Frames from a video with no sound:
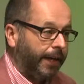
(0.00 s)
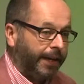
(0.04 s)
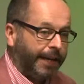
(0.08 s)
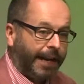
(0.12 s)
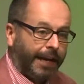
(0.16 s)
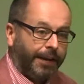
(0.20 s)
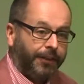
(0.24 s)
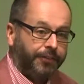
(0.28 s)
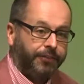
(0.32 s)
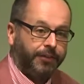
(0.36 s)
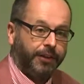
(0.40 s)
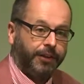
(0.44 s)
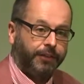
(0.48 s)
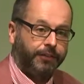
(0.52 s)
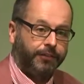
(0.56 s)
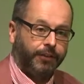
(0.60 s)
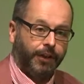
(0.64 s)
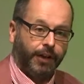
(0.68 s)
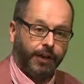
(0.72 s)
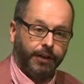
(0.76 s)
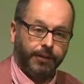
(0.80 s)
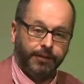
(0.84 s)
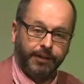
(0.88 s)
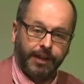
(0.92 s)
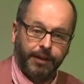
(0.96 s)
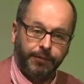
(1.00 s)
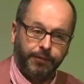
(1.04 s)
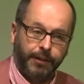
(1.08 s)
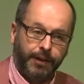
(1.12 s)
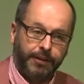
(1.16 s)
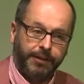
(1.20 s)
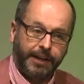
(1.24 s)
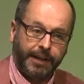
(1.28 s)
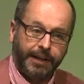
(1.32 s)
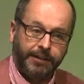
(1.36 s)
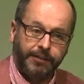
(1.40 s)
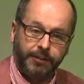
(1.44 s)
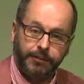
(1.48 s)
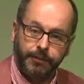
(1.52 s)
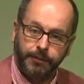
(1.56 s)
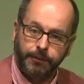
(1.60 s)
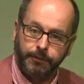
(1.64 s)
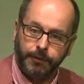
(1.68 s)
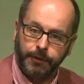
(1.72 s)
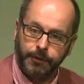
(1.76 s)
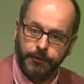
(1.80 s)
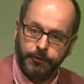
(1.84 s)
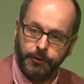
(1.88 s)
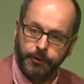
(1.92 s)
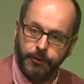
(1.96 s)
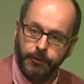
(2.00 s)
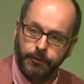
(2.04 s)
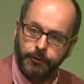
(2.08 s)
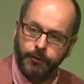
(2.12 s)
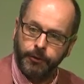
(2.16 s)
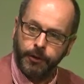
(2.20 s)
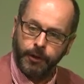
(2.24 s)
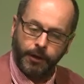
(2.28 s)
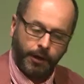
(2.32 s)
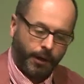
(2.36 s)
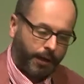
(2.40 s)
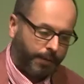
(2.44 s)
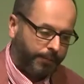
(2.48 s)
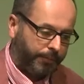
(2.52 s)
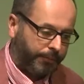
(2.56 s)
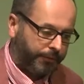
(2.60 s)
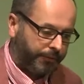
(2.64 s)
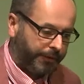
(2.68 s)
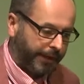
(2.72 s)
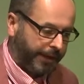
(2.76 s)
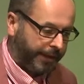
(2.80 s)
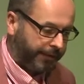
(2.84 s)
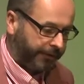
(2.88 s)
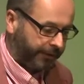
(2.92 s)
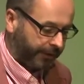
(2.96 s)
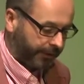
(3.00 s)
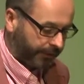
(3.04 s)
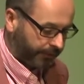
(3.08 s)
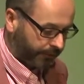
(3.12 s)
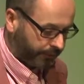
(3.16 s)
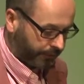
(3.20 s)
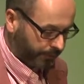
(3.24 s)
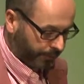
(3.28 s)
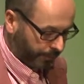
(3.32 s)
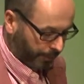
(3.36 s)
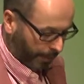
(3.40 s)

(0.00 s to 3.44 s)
analysis and given a data deficient status.